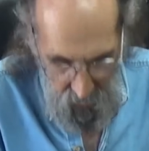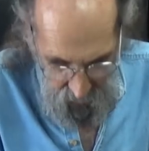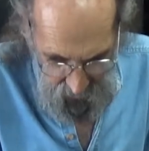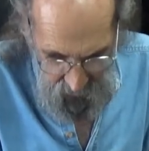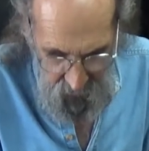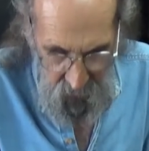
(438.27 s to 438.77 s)

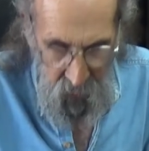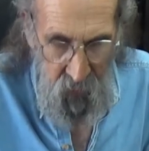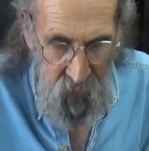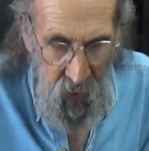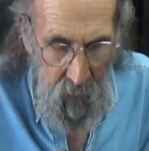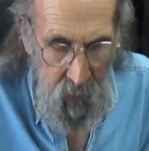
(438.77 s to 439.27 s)
it just
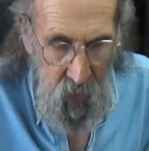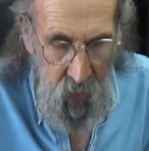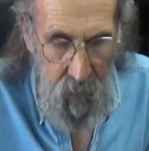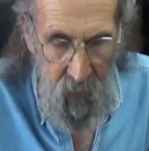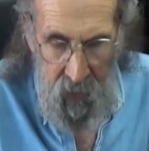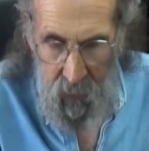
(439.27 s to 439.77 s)
seems to
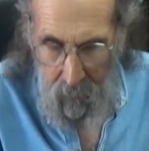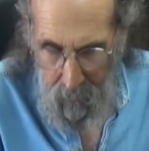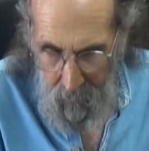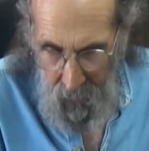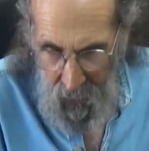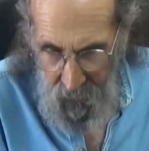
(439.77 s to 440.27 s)
be the
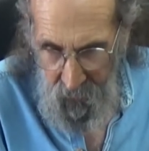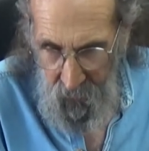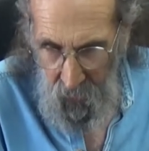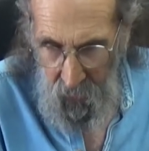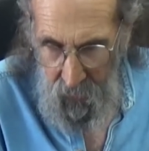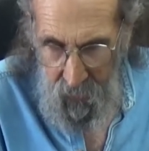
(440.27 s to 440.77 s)
best
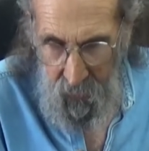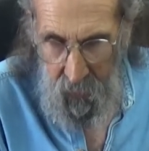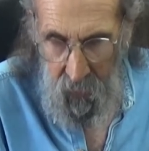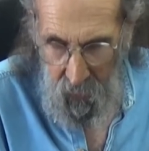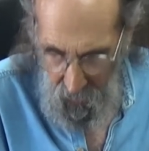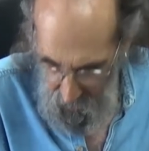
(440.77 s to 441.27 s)

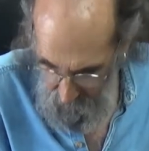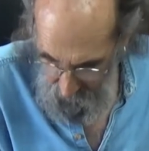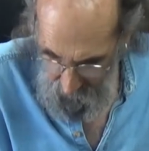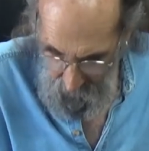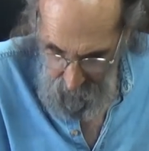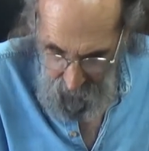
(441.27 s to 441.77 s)
idea. I
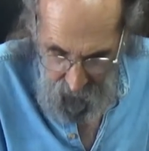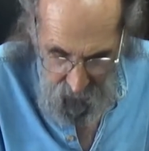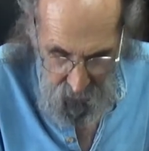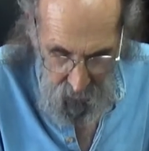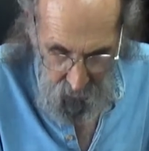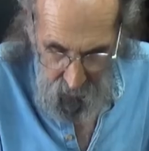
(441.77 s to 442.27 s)
mean, I may
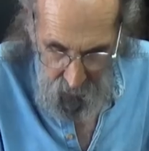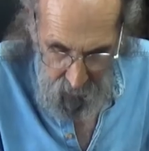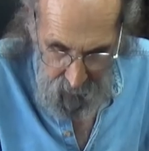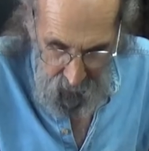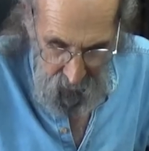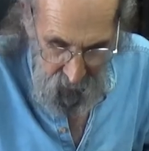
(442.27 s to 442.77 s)
do a little
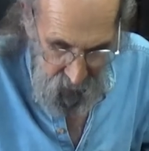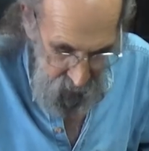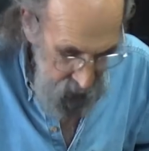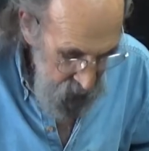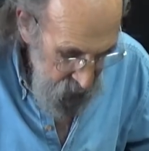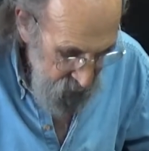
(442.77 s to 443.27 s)
bit of
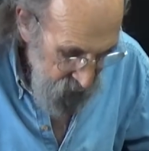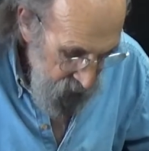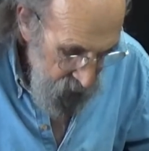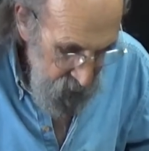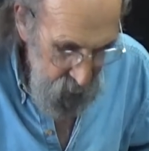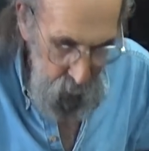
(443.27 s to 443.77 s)
strange
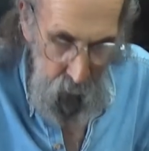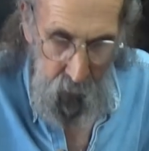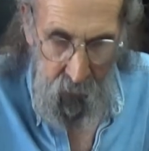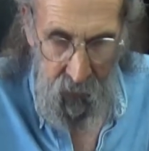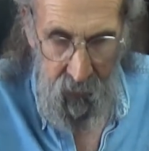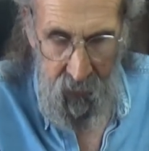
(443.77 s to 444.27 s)
valve
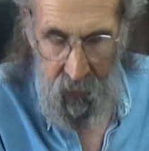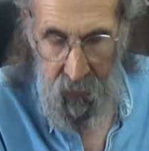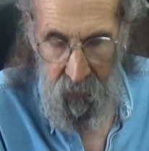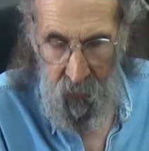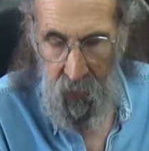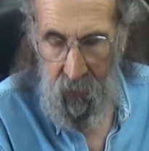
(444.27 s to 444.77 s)
work and
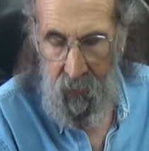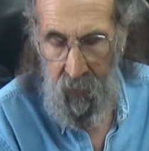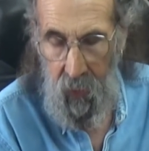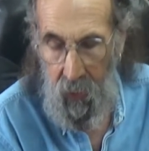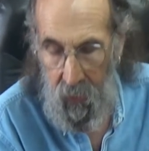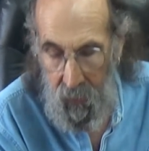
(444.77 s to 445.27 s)
things like
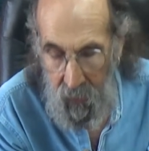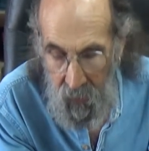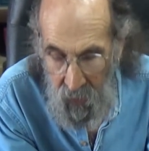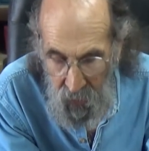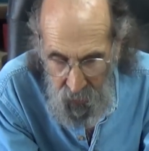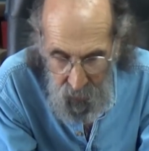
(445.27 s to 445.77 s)
that
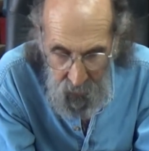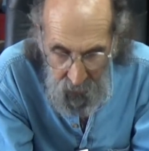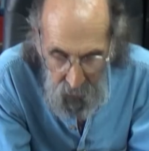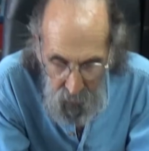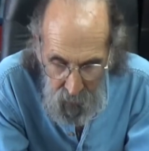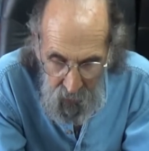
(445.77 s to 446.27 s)
to
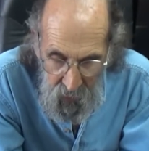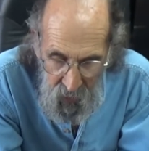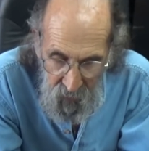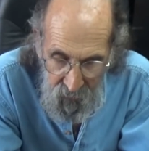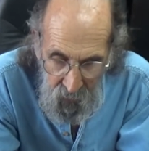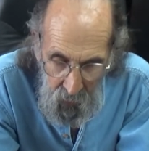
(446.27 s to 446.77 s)
increase
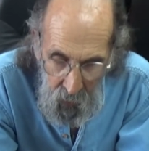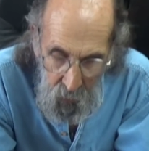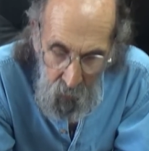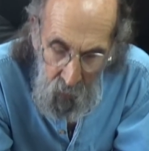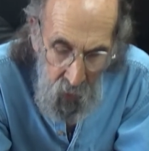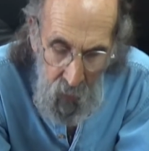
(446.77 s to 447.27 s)

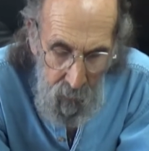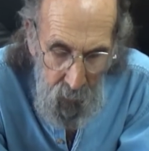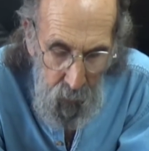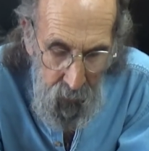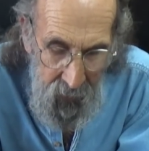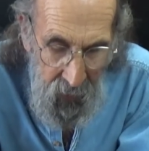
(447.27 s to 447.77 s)
flow, but
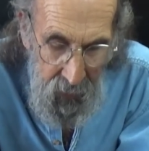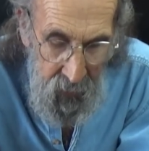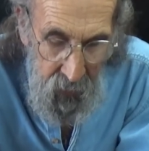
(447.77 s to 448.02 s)
without